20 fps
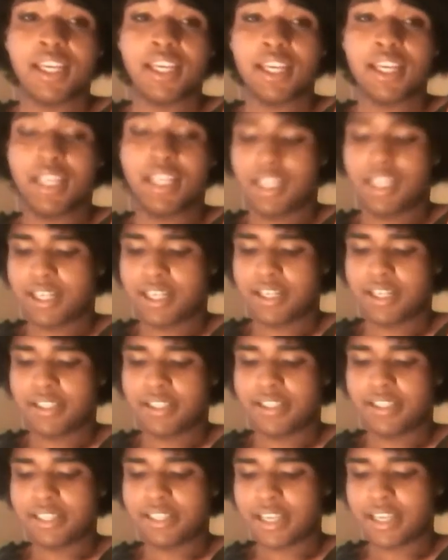
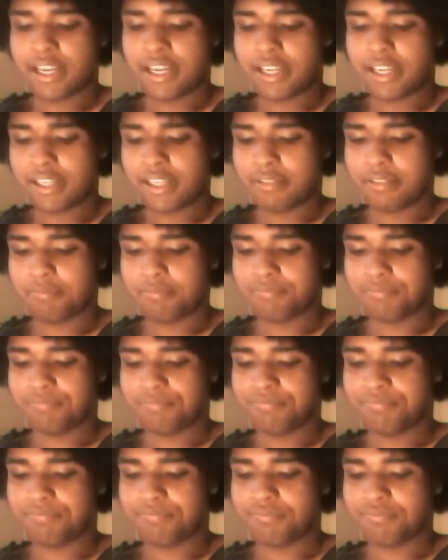and
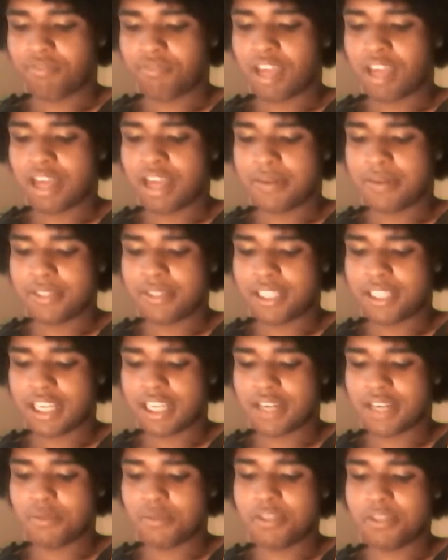I was
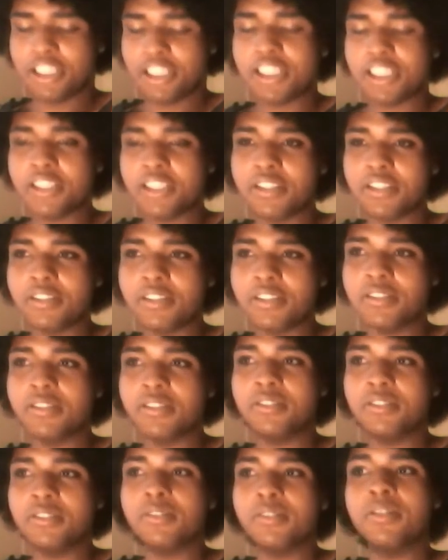like, would
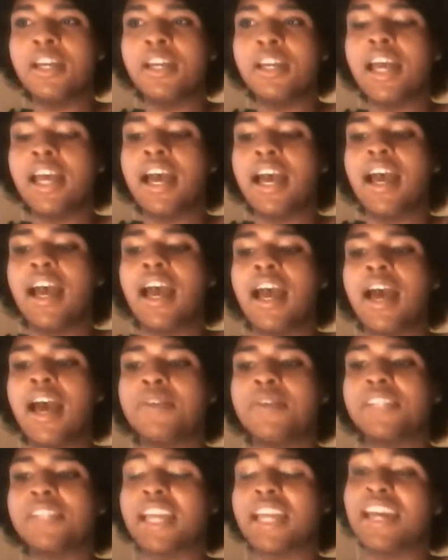you? I
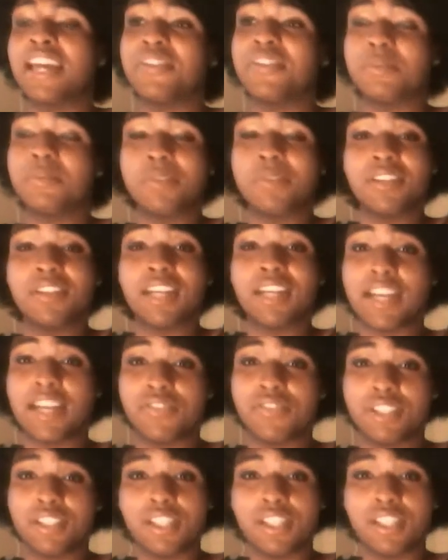was like, I have something that I
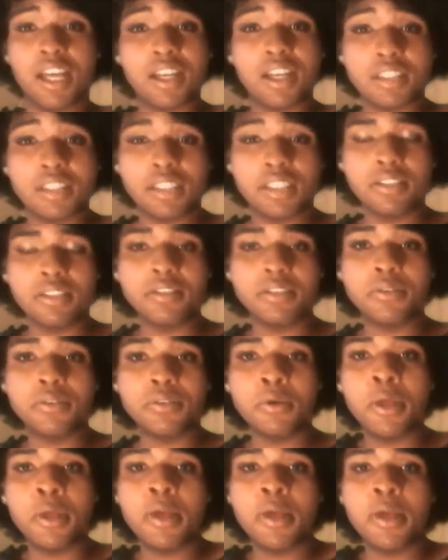have to tell you,
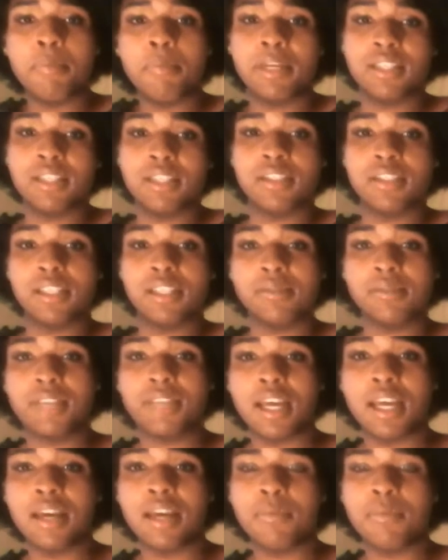but at the same
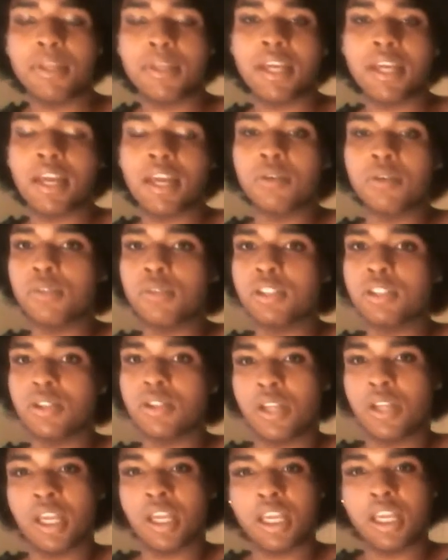time, like I don't want you
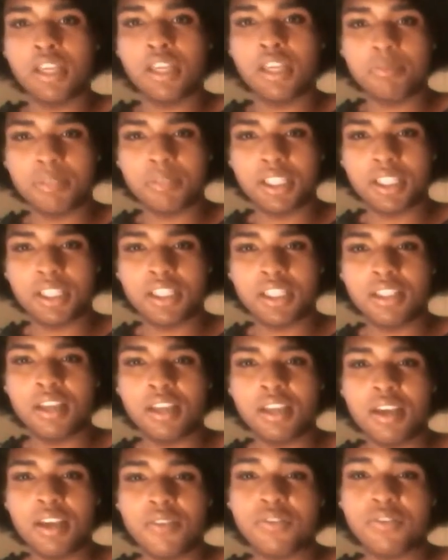to hate me
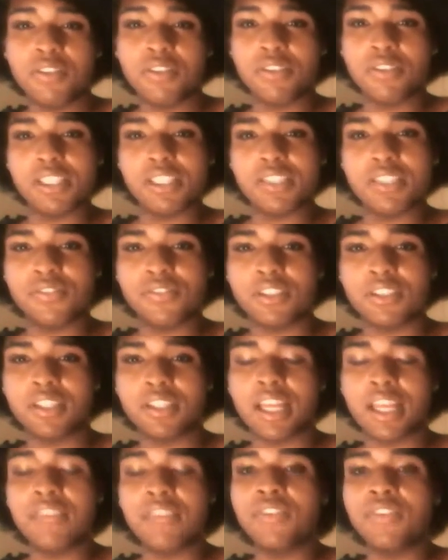for the rest of your
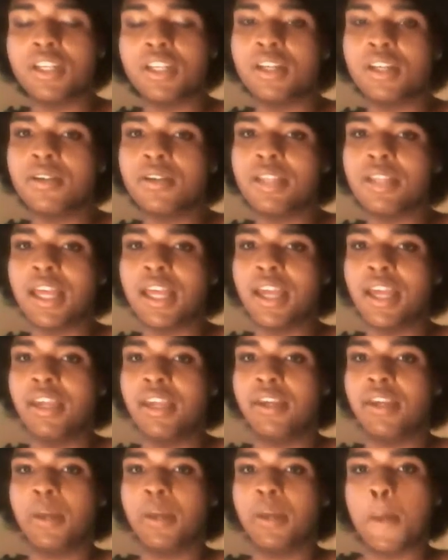life,
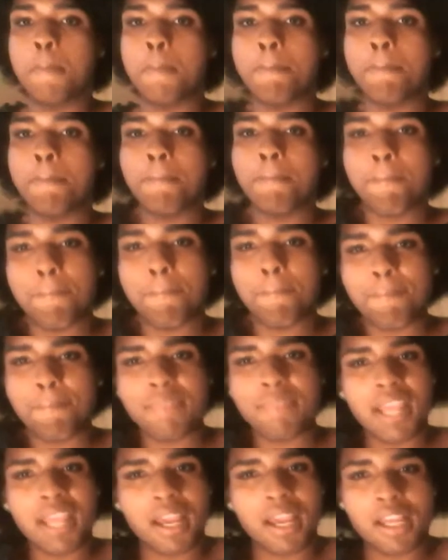like
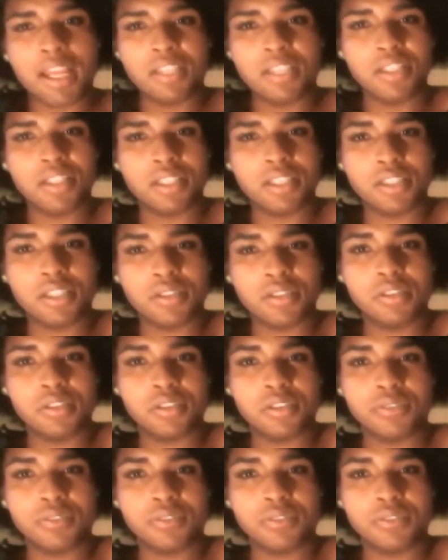I just